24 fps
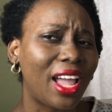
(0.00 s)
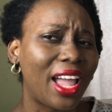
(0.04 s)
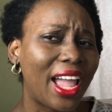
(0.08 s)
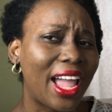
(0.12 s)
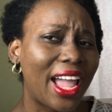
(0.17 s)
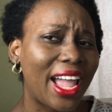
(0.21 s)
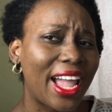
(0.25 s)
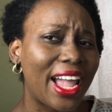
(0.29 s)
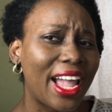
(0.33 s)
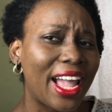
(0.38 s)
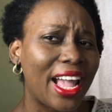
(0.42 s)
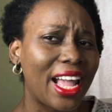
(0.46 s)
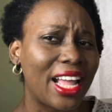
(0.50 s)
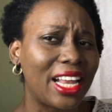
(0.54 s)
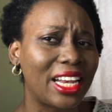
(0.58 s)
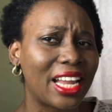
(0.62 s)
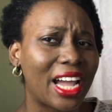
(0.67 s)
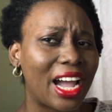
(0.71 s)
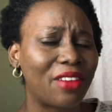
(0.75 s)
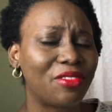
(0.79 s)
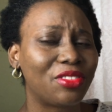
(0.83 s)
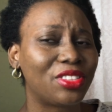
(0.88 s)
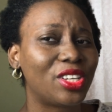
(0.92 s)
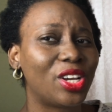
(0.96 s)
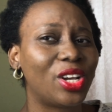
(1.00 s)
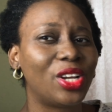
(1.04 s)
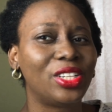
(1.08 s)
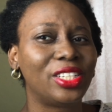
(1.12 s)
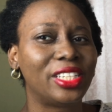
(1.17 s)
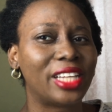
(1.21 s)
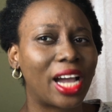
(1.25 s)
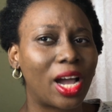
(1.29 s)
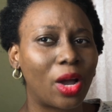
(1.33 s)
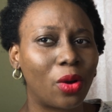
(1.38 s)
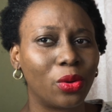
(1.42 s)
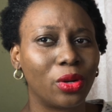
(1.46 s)
and have turned
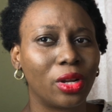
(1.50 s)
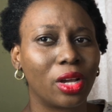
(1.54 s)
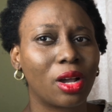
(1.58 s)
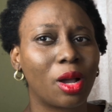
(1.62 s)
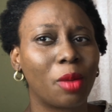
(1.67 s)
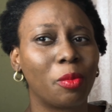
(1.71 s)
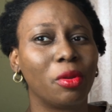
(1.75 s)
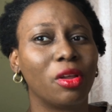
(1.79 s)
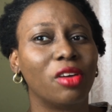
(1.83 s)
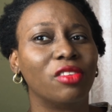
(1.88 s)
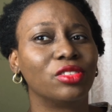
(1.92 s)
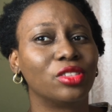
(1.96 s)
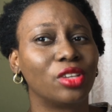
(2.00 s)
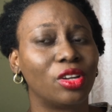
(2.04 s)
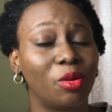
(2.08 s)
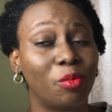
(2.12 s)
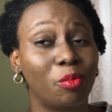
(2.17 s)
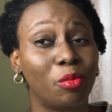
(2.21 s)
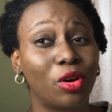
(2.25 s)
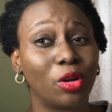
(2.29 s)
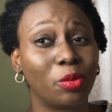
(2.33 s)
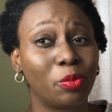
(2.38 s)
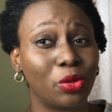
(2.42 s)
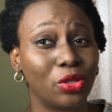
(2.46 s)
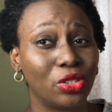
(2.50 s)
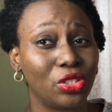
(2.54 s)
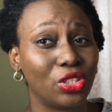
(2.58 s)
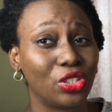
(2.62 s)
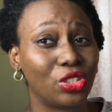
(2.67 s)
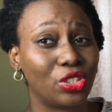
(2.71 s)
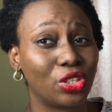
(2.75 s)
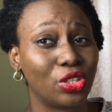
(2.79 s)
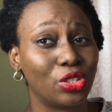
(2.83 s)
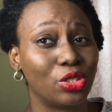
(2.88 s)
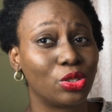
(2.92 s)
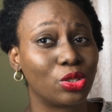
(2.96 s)
down a couple of sort of board
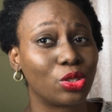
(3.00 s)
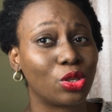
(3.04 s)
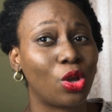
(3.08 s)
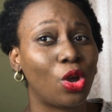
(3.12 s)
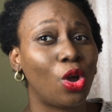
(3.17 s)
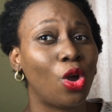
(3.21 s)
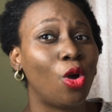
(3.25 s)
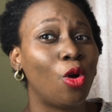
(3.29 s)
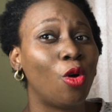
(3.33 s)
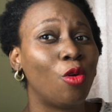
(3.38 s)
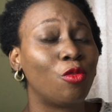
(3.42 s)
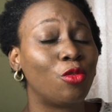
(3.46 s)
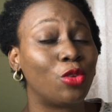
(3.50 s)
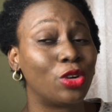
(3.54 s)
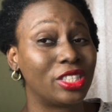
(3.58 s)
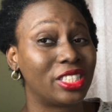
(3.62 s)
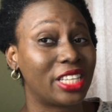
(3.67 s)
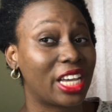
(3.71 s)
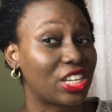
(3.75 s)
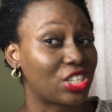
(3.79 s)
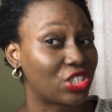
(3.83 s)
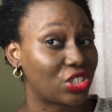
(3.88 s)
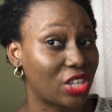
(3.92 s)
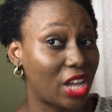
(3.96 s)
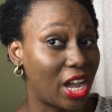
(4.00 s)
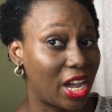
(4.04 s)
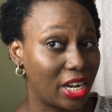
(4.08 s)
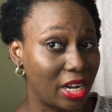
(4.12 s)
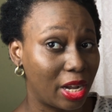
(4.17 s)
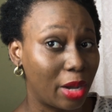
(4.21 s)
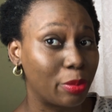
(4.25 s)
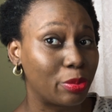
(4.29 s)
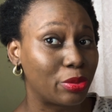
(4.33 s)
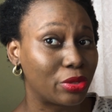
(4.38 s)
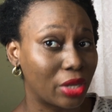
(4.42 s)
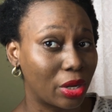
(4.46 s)
positions for tech
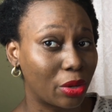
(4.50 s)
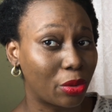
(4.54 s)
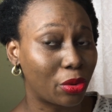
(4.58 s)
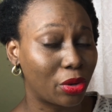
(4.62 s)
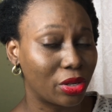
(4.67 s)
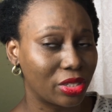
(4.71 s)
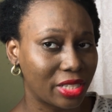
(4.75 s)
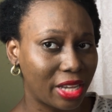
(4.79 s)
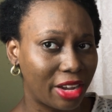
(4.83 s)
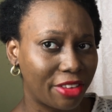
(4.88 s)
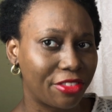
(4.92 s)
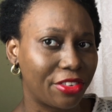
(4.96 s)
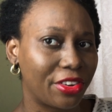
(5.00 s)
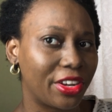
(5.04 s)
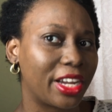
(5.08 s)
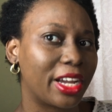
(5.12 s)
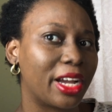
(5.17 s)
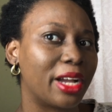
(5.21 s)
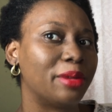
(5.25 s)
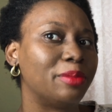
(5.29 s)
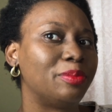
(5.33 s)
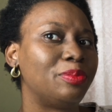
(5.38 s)
startups across Africa.